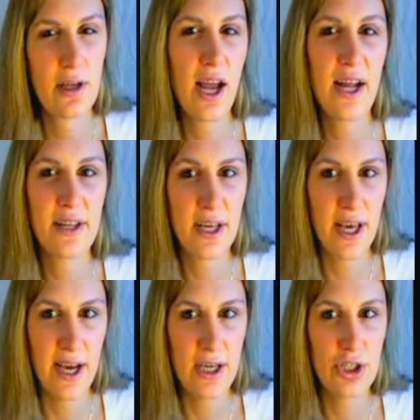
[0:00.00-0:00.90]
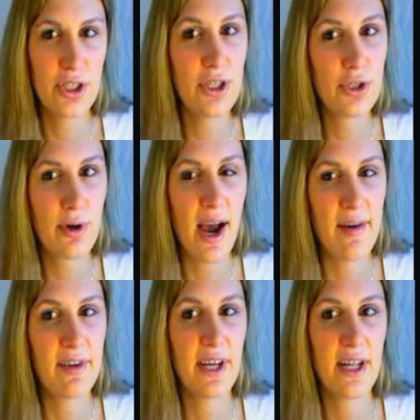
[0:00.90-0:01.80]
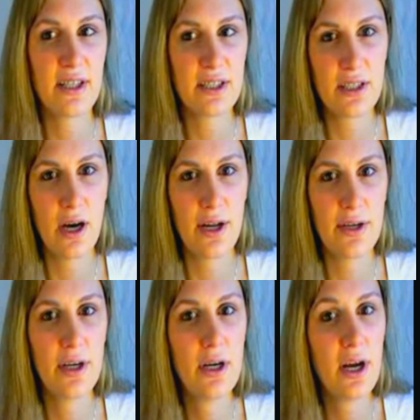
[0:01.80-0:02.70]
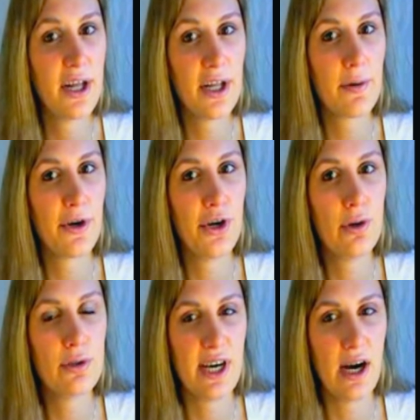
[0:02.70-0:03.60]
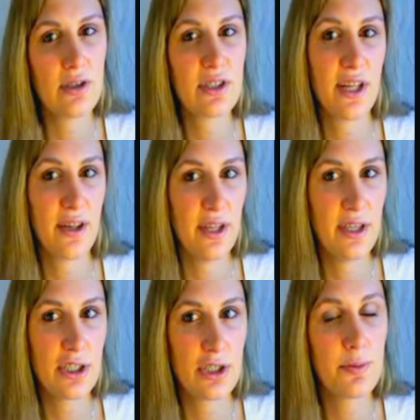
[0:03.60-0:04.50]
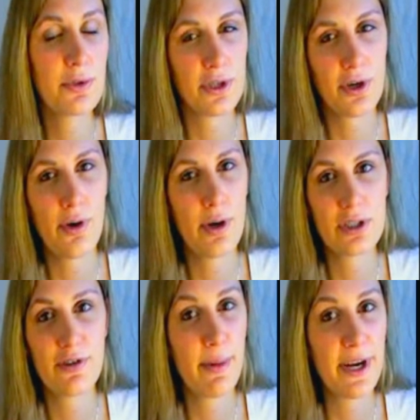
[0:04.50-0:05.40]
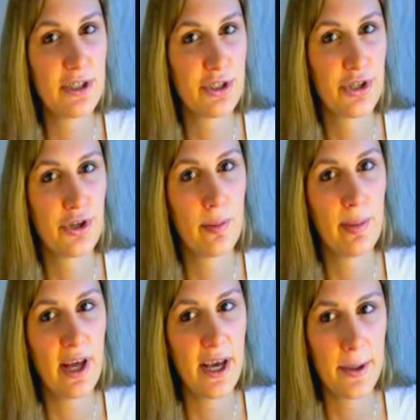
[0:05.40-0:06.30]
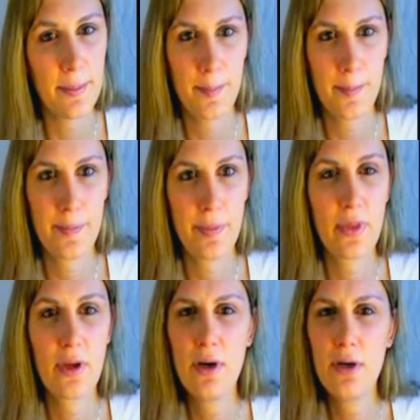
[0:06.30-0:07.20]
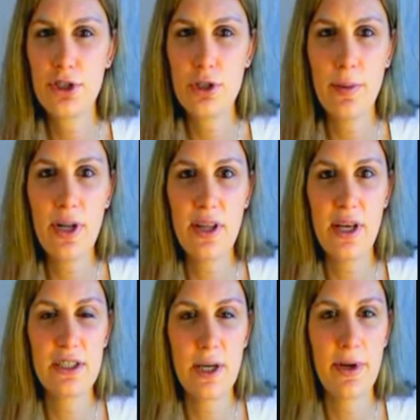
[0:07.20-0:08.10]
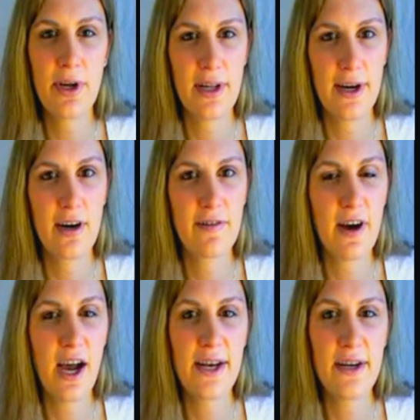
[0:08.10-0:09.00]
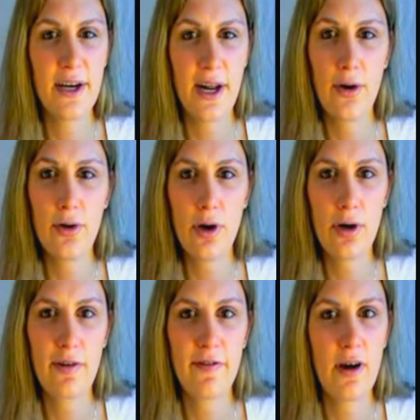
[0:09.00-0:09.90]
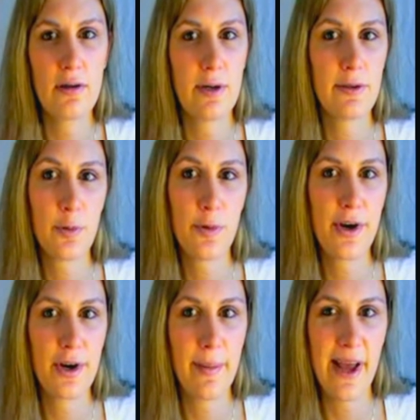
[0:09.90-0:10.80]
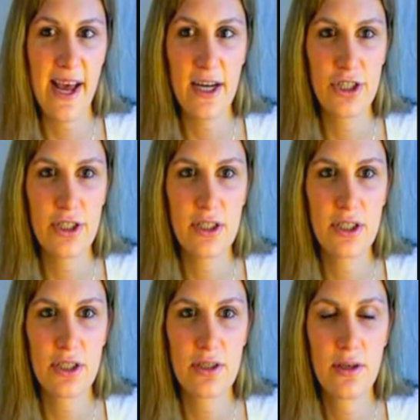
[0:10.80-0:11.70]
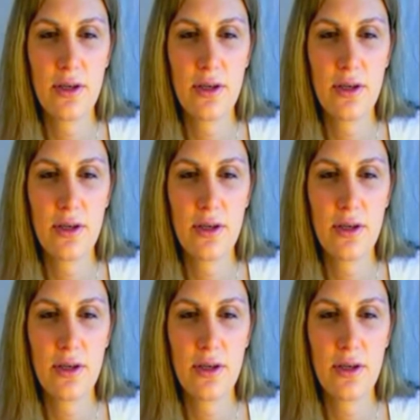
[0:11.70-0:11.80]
I had the cash and the drive to get this done, and there were no doubts that this was the cause of my internal blight. So many things have been clarified, and I no longer felt I was weird in my actions.